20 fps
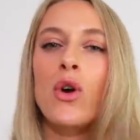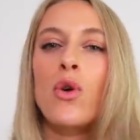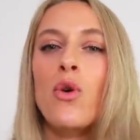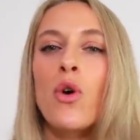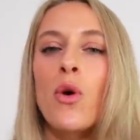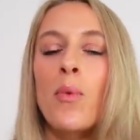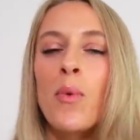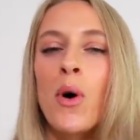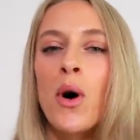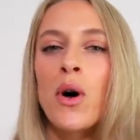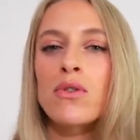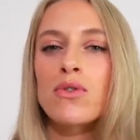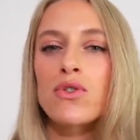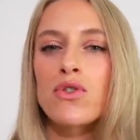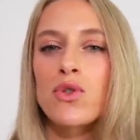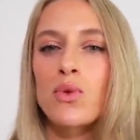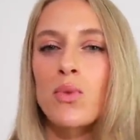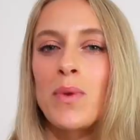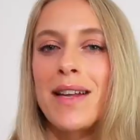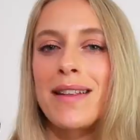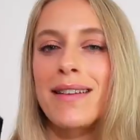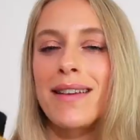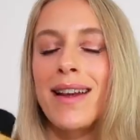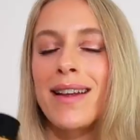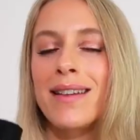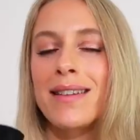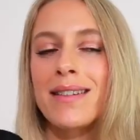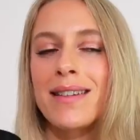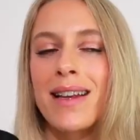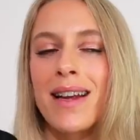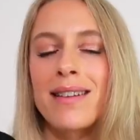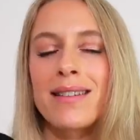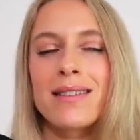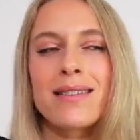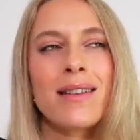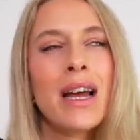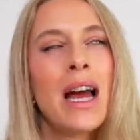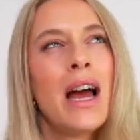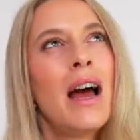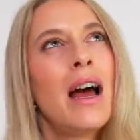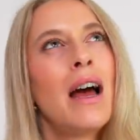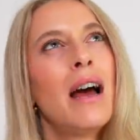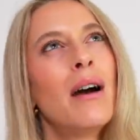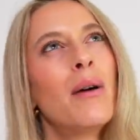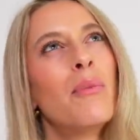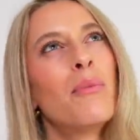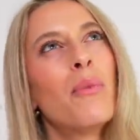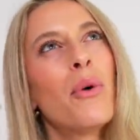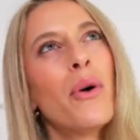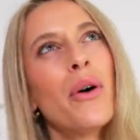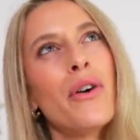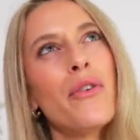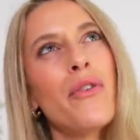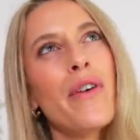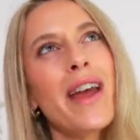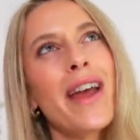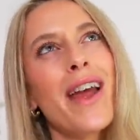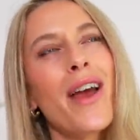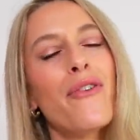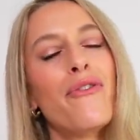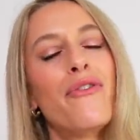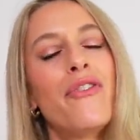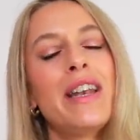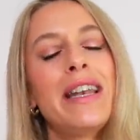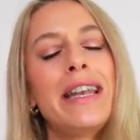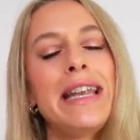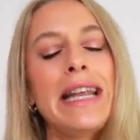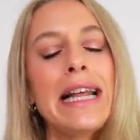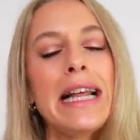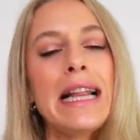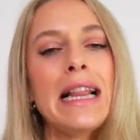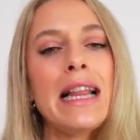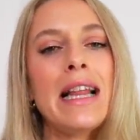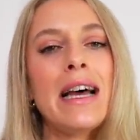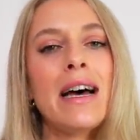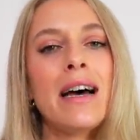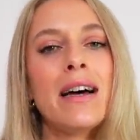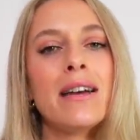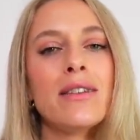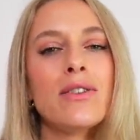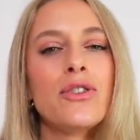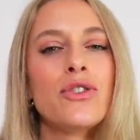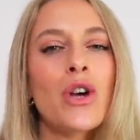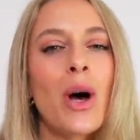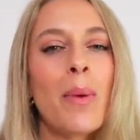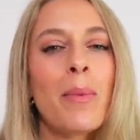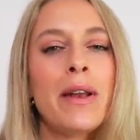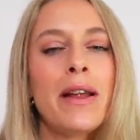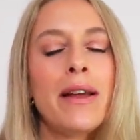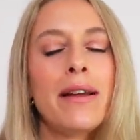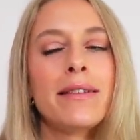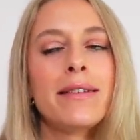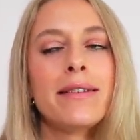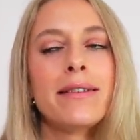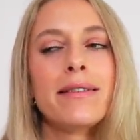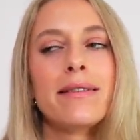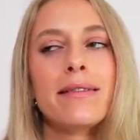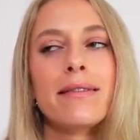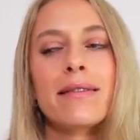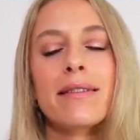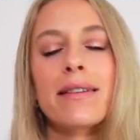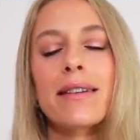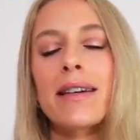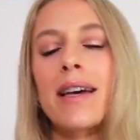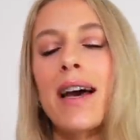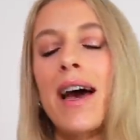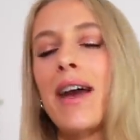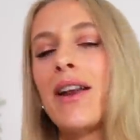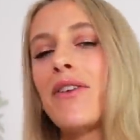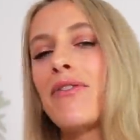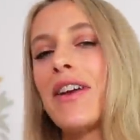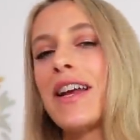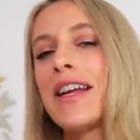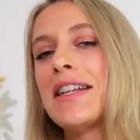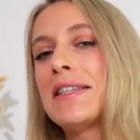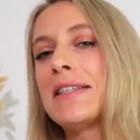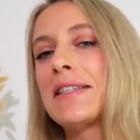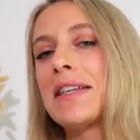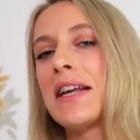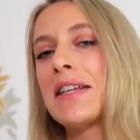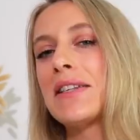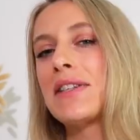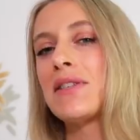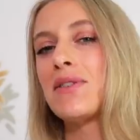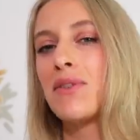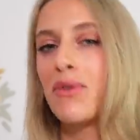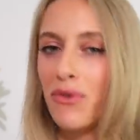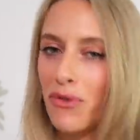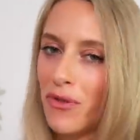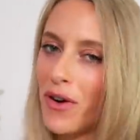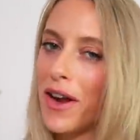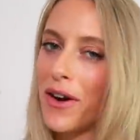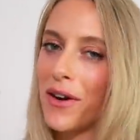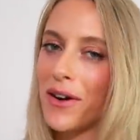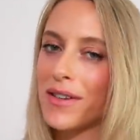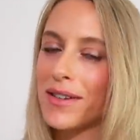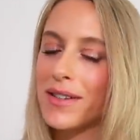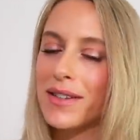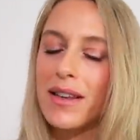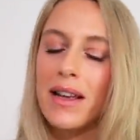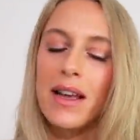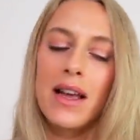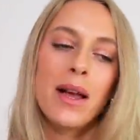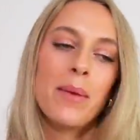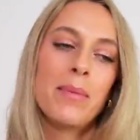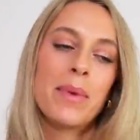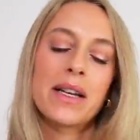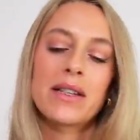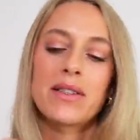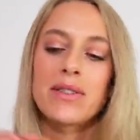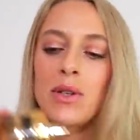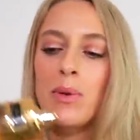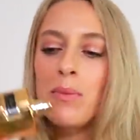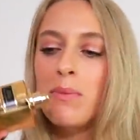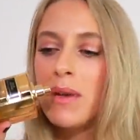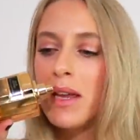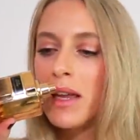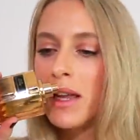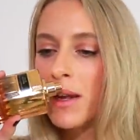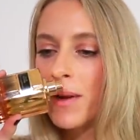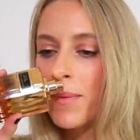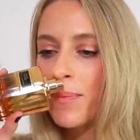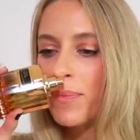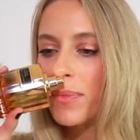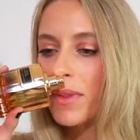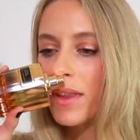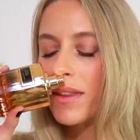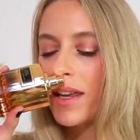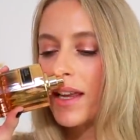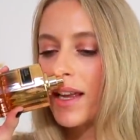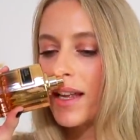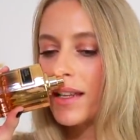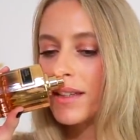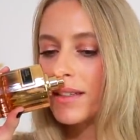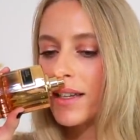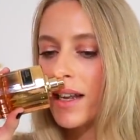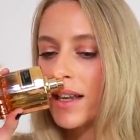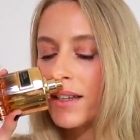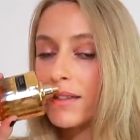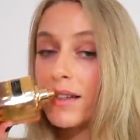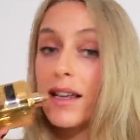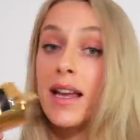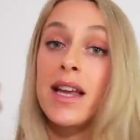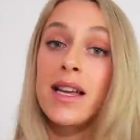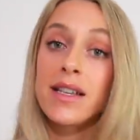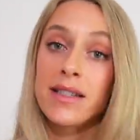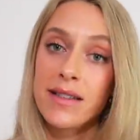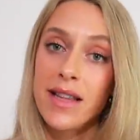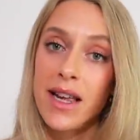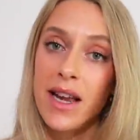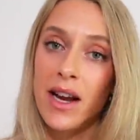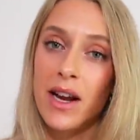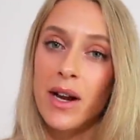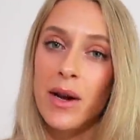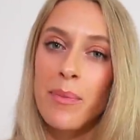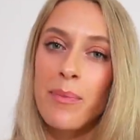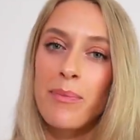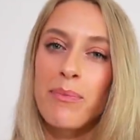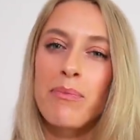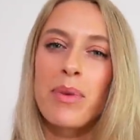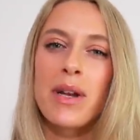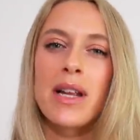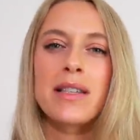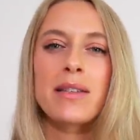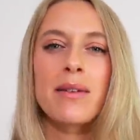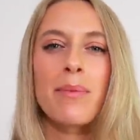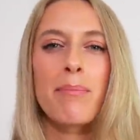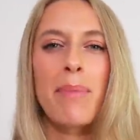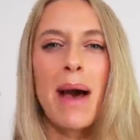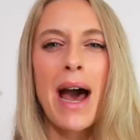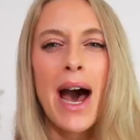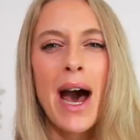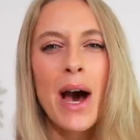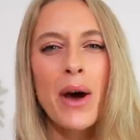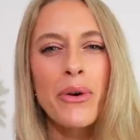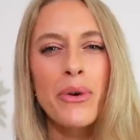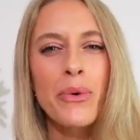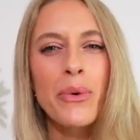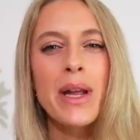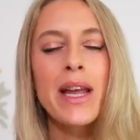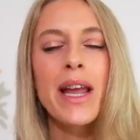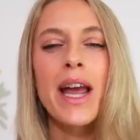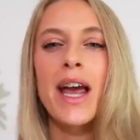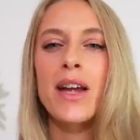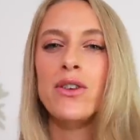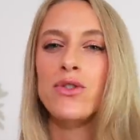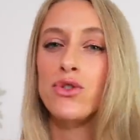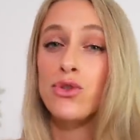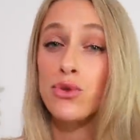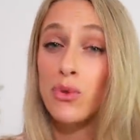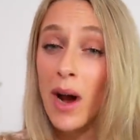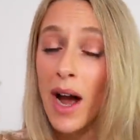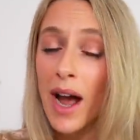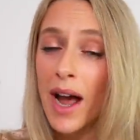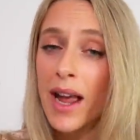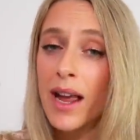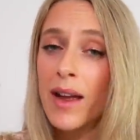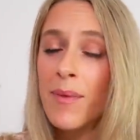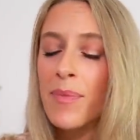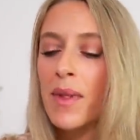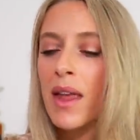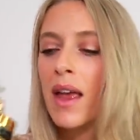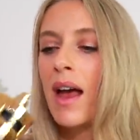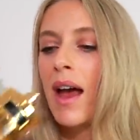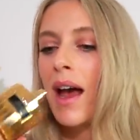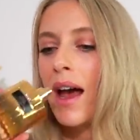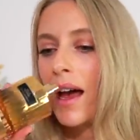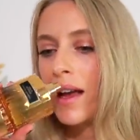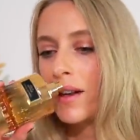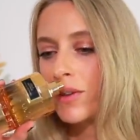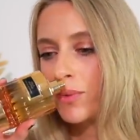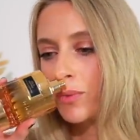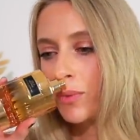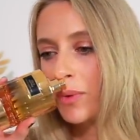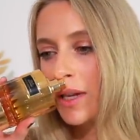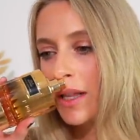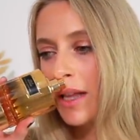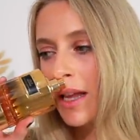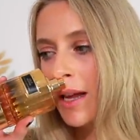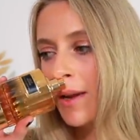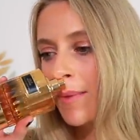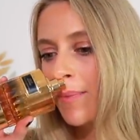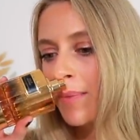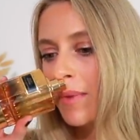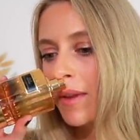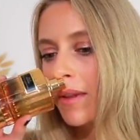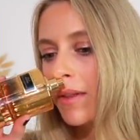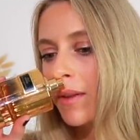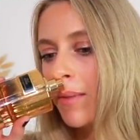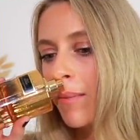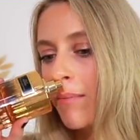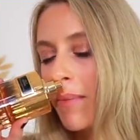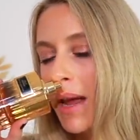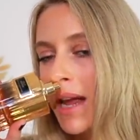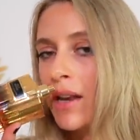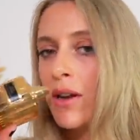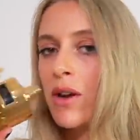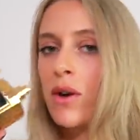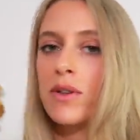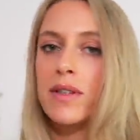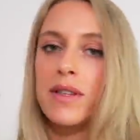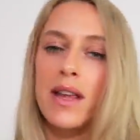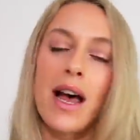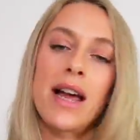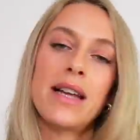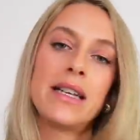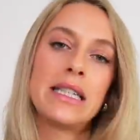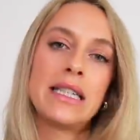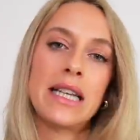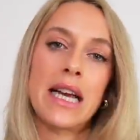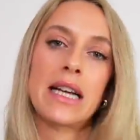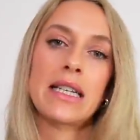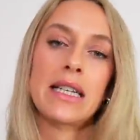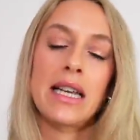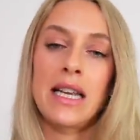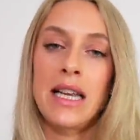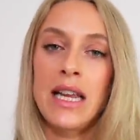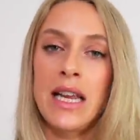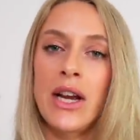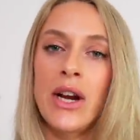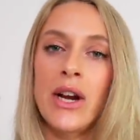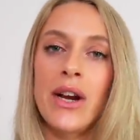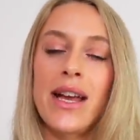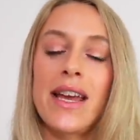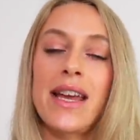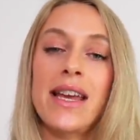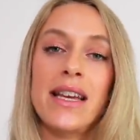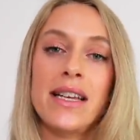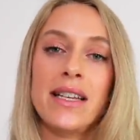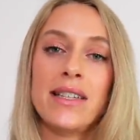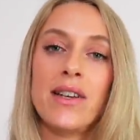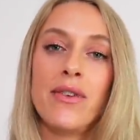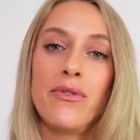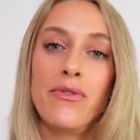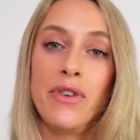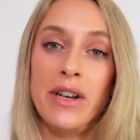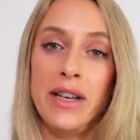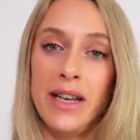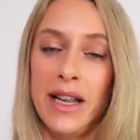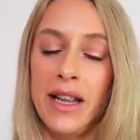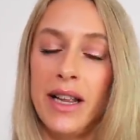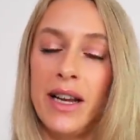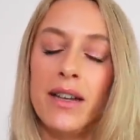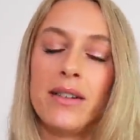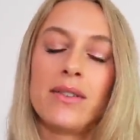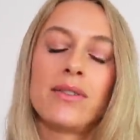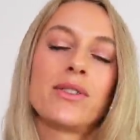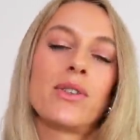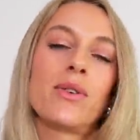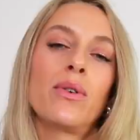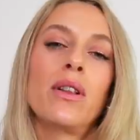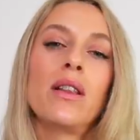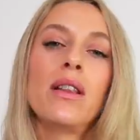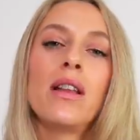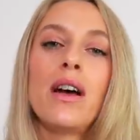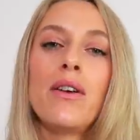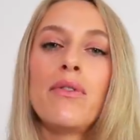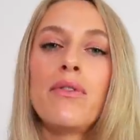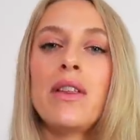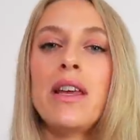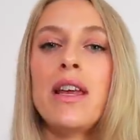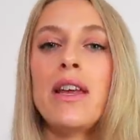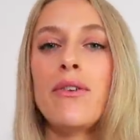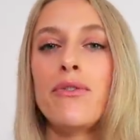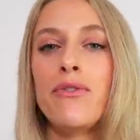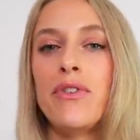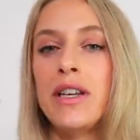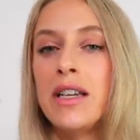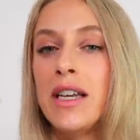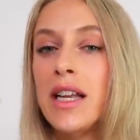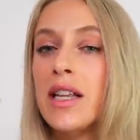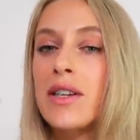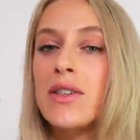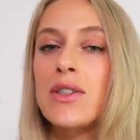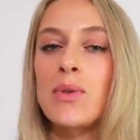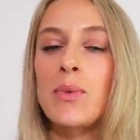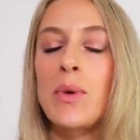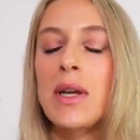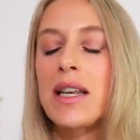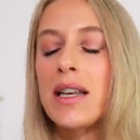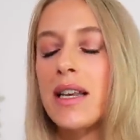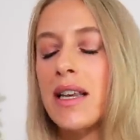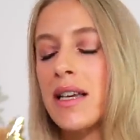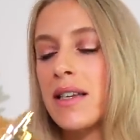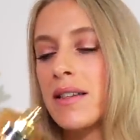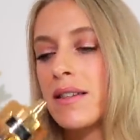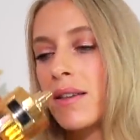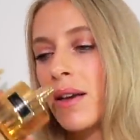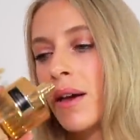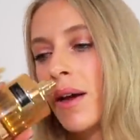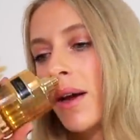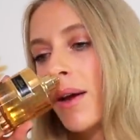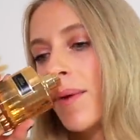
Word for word: gourmand sweet incense, more of a vanilla dominant kind of incense fragrance, because to me the incense is there, but it's powdery and dry. And really, the main note that I detect in here is vanilla. So lovely vanilla sweetness.